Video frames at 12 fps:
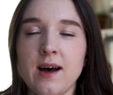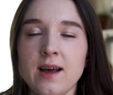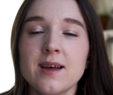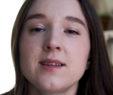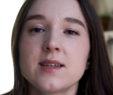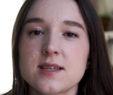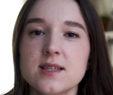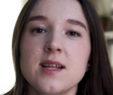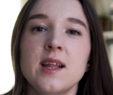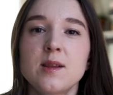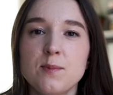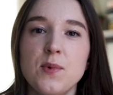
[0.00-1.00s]
I
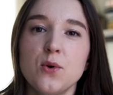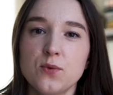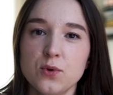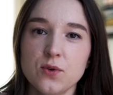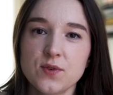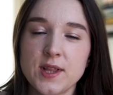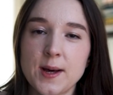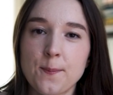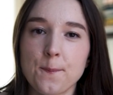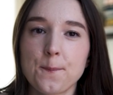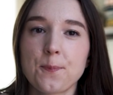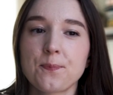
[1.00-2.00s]
understand both of
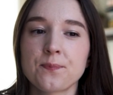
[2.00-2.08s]
them,